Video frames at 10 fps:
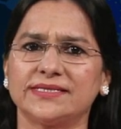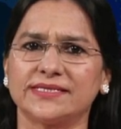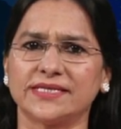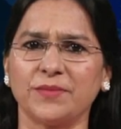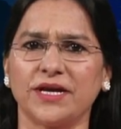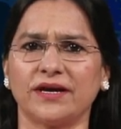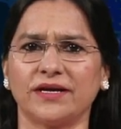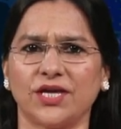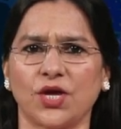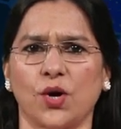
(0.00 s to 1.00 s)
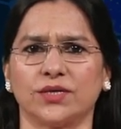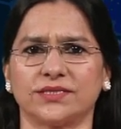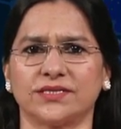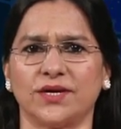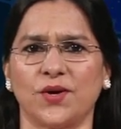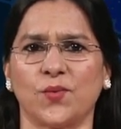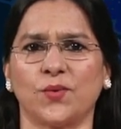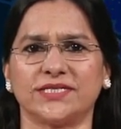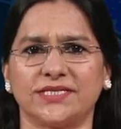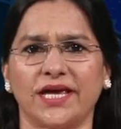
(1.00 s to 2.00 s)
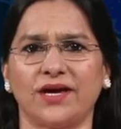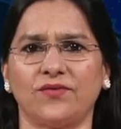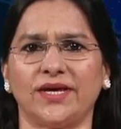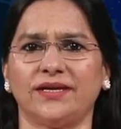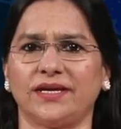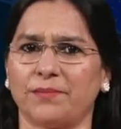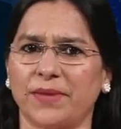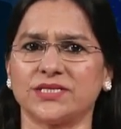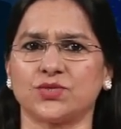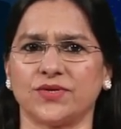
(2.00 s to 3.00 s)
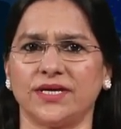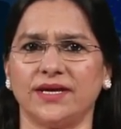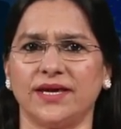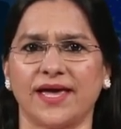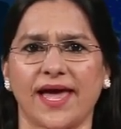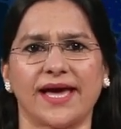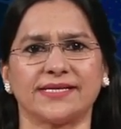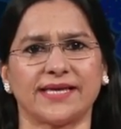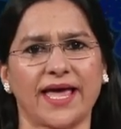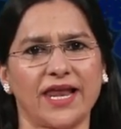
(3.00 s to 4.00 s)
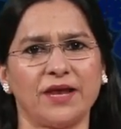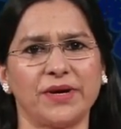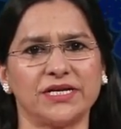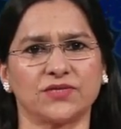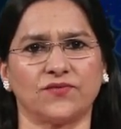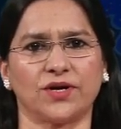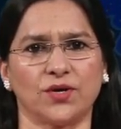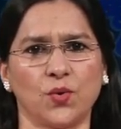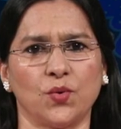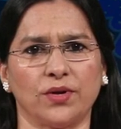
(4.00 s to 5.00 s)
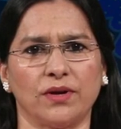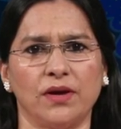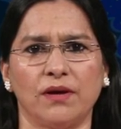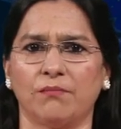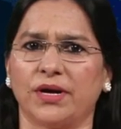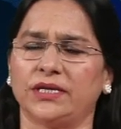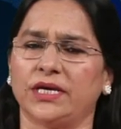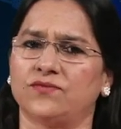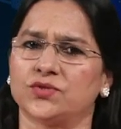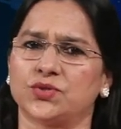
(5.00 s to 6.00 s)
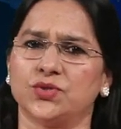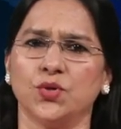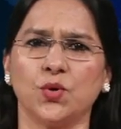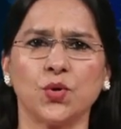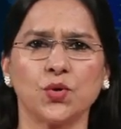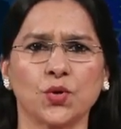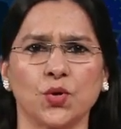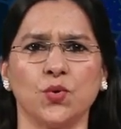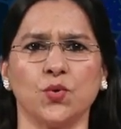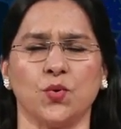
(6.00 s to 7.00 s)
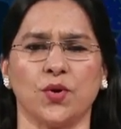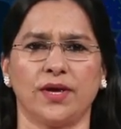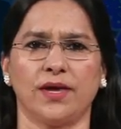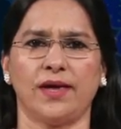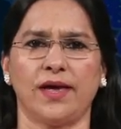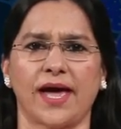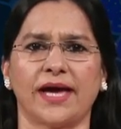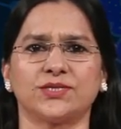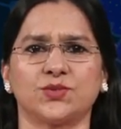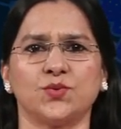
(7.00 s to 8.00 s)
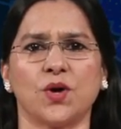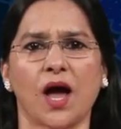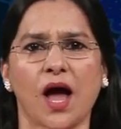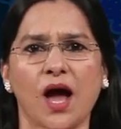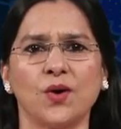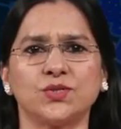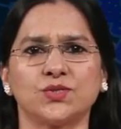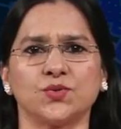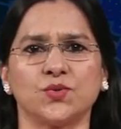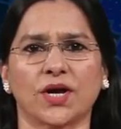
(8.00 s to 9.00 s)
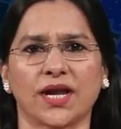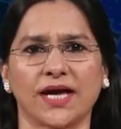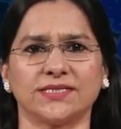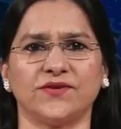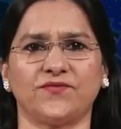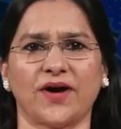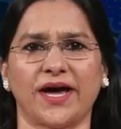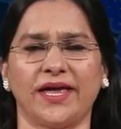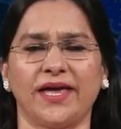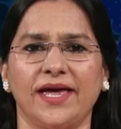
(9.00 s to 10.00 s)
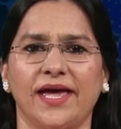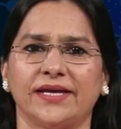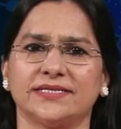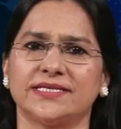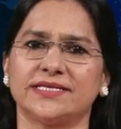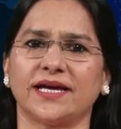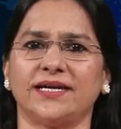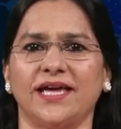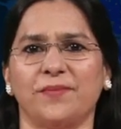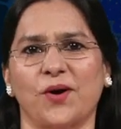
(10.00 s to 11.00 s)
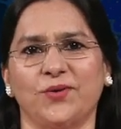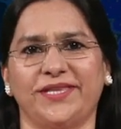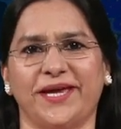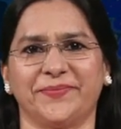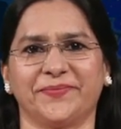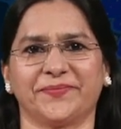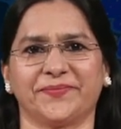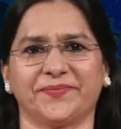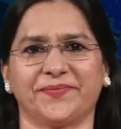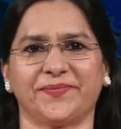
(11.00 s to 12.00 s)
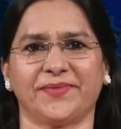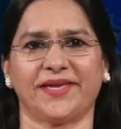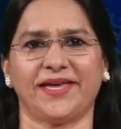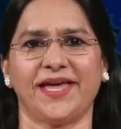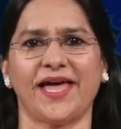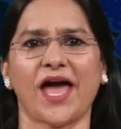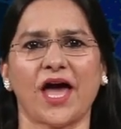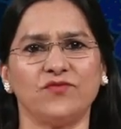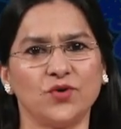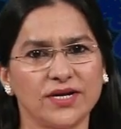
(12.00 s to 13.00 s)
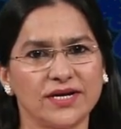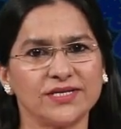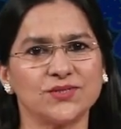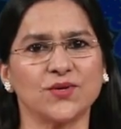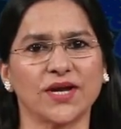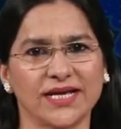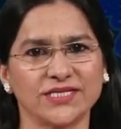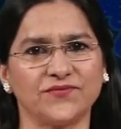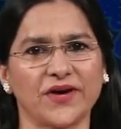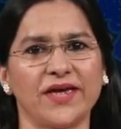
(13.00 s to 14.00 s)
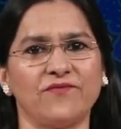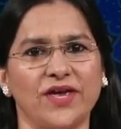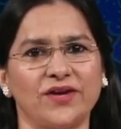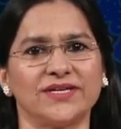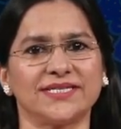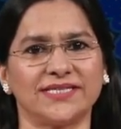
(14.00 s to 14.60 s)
similar chaos was there in chemistry as elements were known, but there was no clue as to how to classify and study about them. Have you learned to classify various